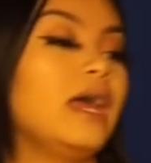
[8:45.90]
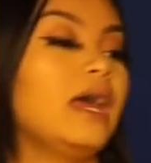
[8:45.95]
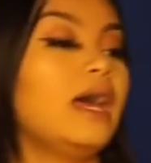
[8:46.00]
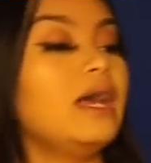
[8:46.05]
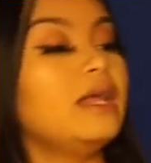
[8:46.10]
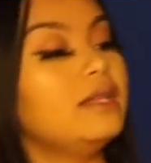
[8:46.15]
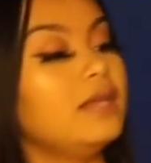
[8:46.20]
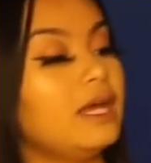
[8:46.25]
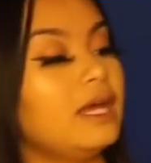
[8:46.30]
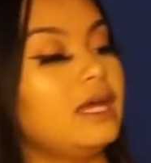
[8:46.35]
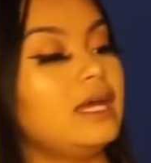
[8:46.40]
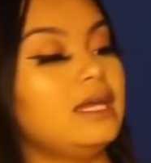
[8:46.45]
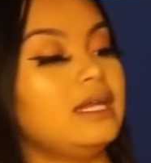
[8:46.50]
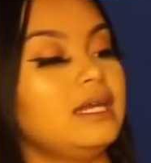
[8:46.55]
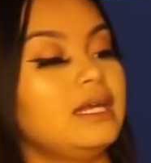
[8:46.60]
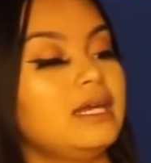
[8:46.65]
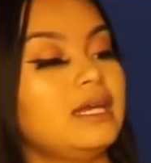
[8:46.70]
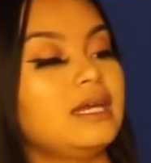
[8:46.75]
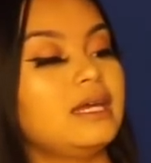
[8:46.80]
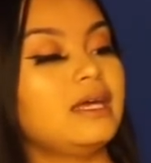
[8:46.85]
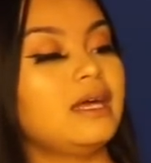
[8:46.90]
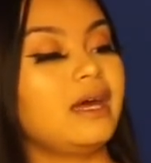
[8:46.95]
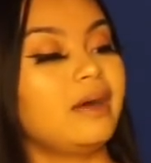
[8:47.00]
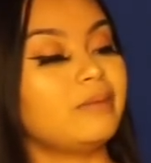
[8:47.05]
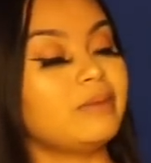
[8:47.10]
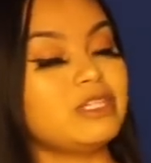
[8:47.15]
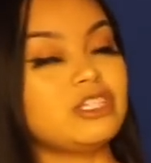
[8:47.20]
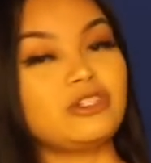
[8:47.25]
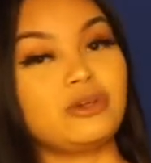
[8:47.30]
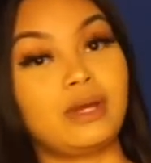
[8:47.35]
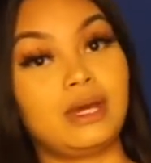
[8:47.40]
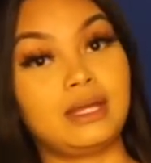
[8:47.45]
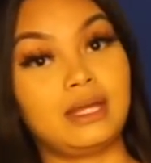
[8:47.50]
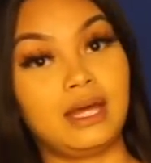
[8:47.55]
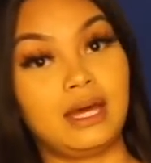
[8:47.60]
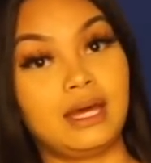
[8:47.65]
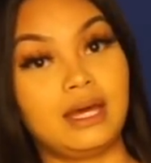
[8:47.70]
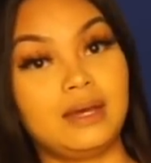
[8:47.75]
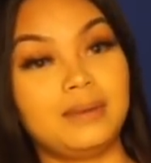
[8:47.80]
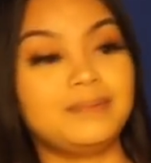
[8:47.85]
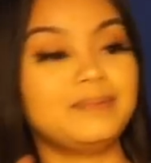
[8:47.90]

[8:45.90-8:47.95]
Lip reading: and then I'm gonna show y'all that.